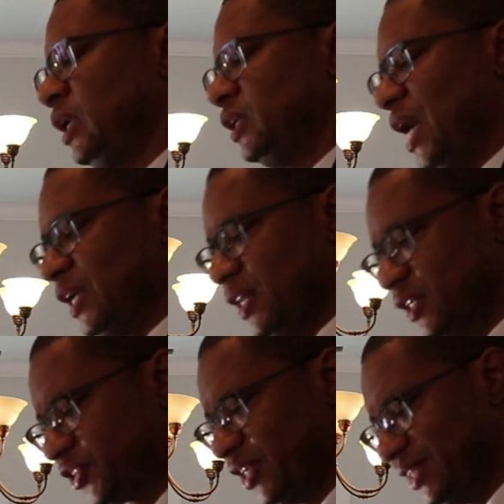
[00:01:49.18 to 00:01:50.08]
Not in
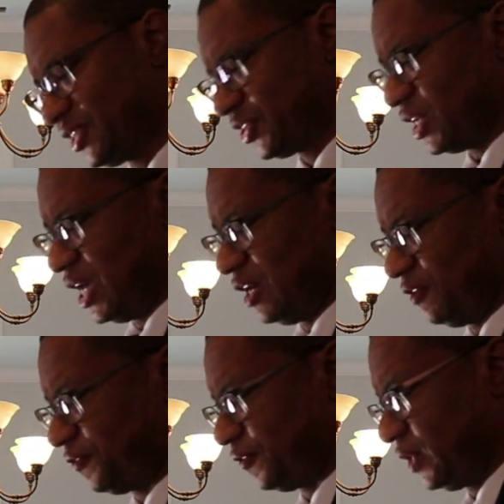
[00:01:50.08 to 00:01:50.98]
the sense
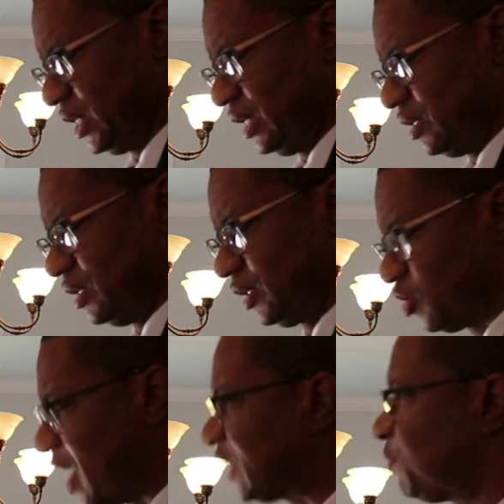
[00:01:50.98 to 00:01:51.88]
of
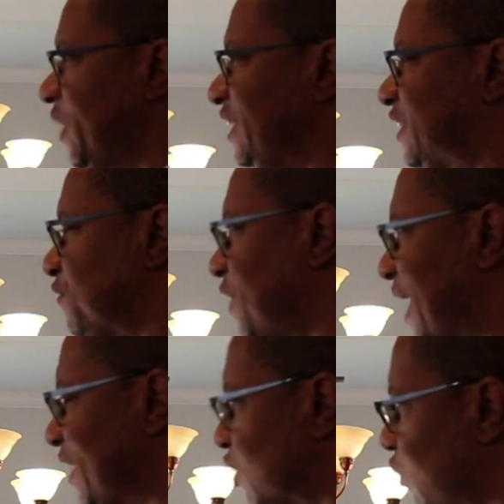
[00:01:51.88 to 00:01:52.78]
grasping to
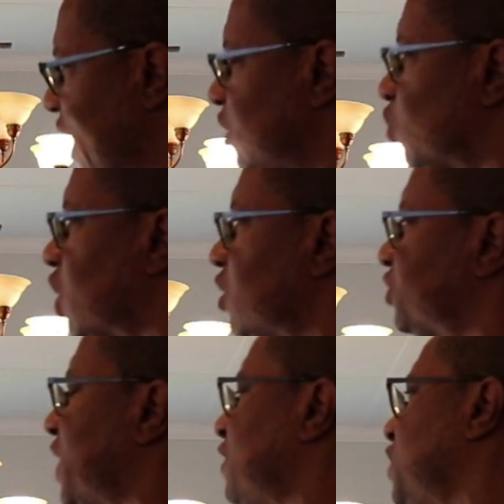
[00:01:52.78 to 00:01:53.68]
find the right
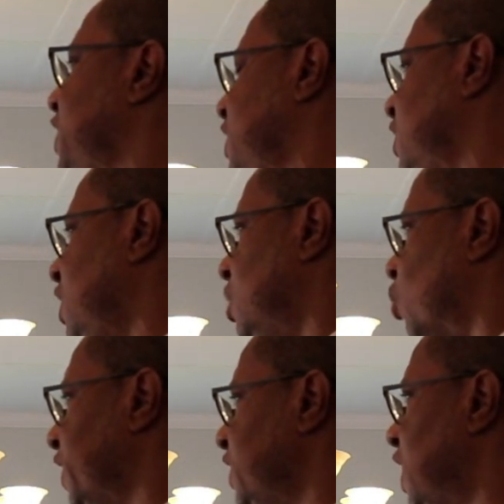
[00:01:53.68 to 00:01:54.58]
words out of the
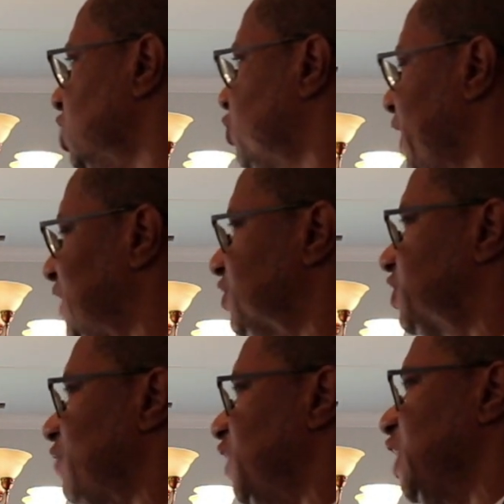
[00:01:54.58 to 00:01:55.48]

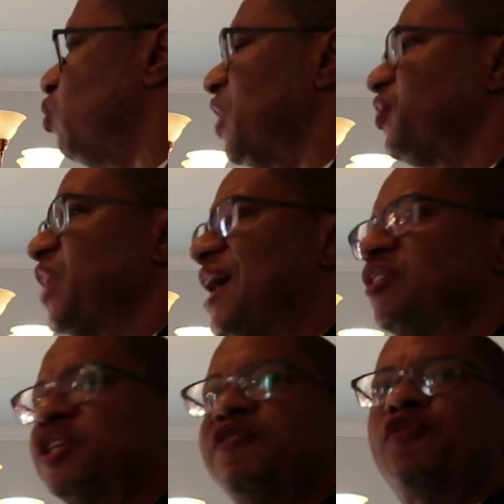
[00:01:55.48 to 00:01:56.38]

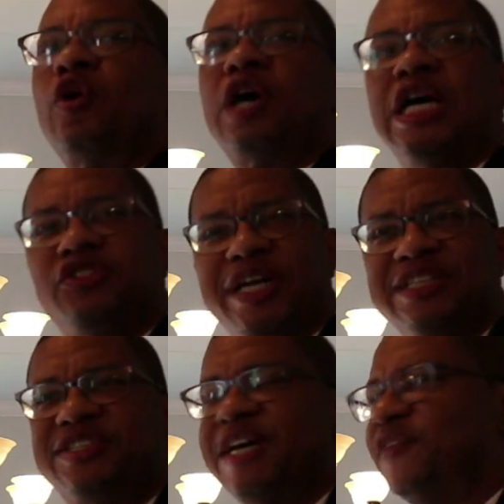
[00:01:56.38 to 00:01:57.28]

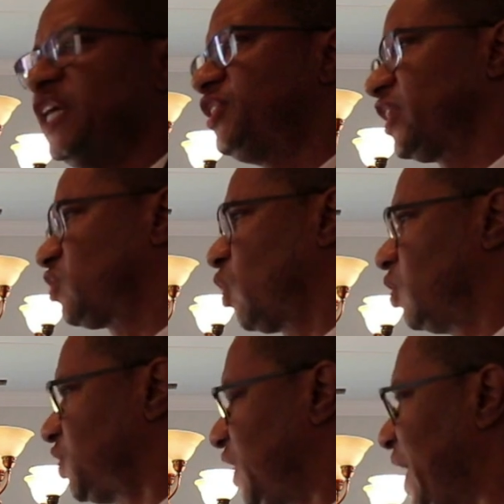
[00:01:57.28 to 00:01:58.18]
171,476
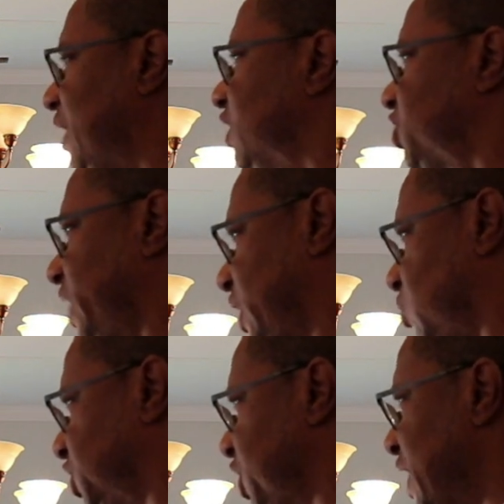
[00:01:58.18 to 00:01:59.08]
words in the English
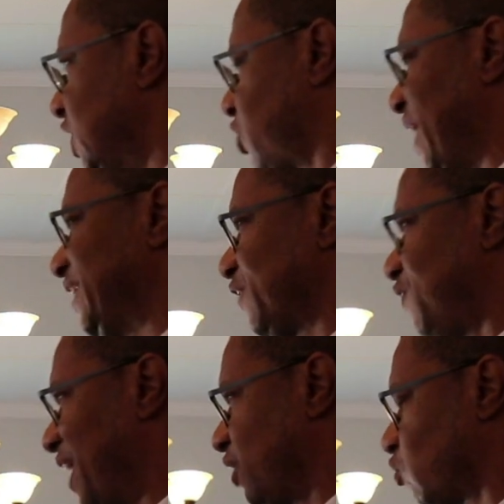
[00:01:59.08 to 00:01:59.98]
language, trying to
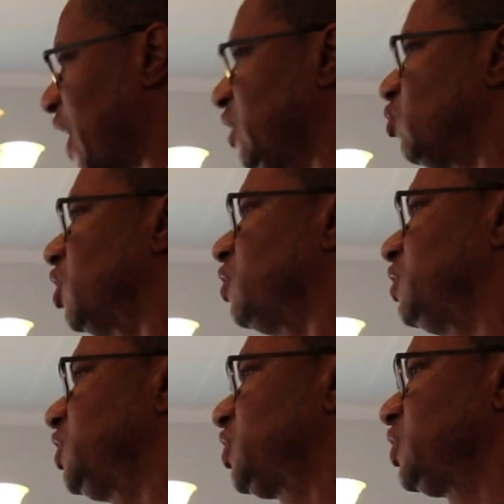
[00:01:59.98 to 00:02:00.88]
find the right
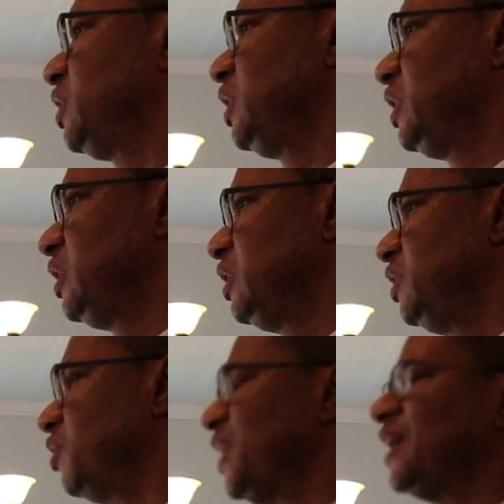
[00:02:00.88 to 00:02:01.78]
words.
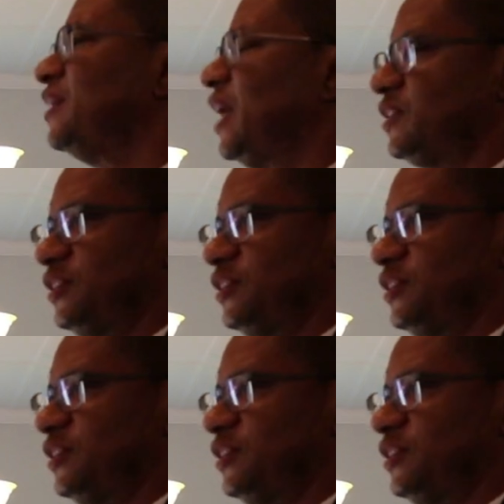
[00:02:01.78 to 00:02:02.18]
No, not in that